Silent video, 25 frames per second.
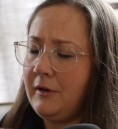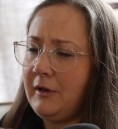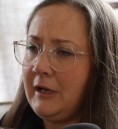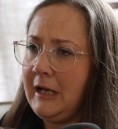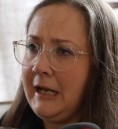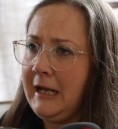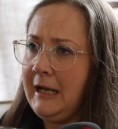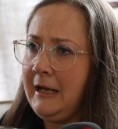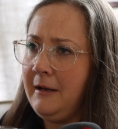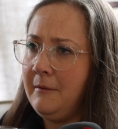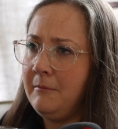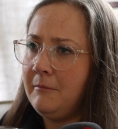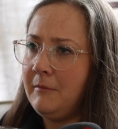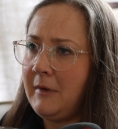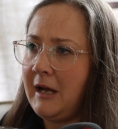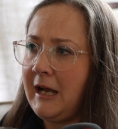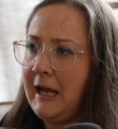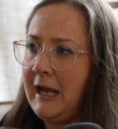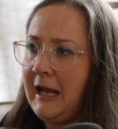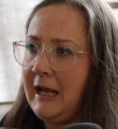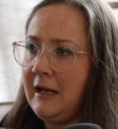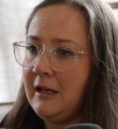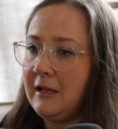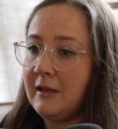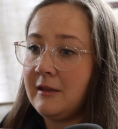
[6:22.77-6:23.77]
I
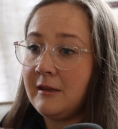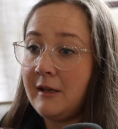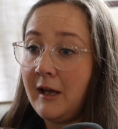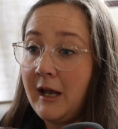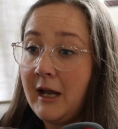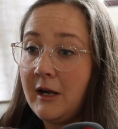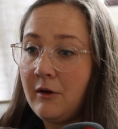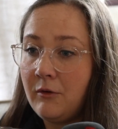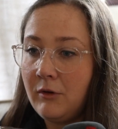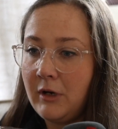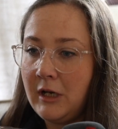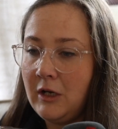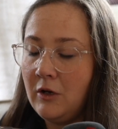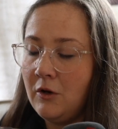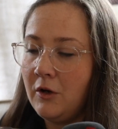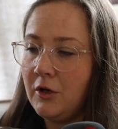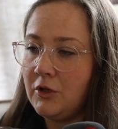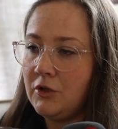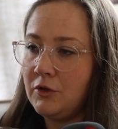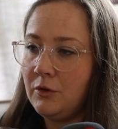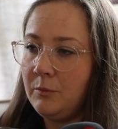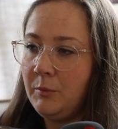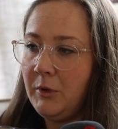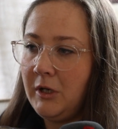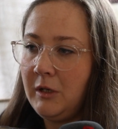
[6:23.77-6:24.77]
had a thyroid
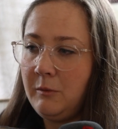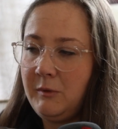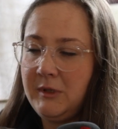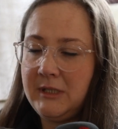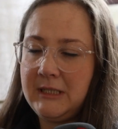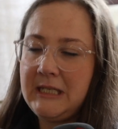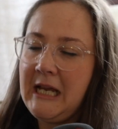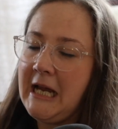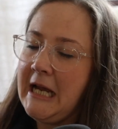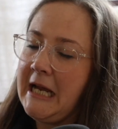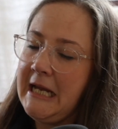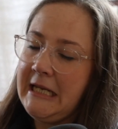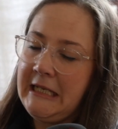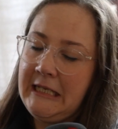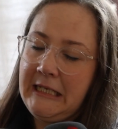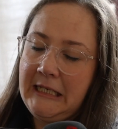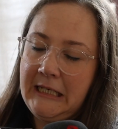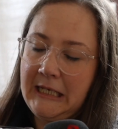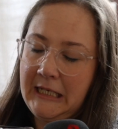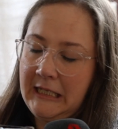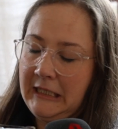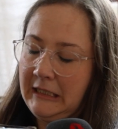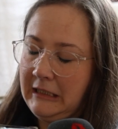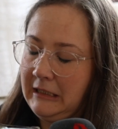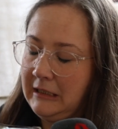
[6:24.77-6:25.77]
nodule, but it was tiny
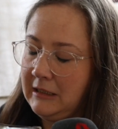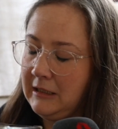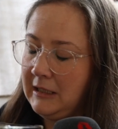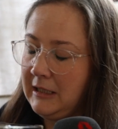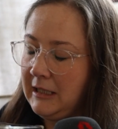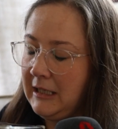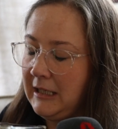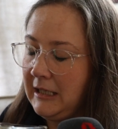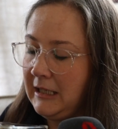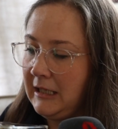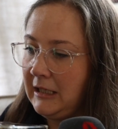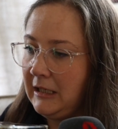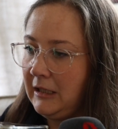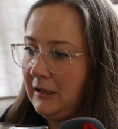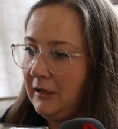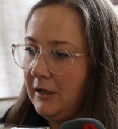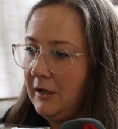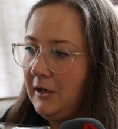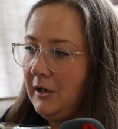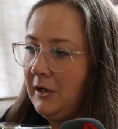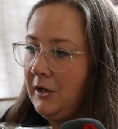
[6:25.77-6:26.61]
and the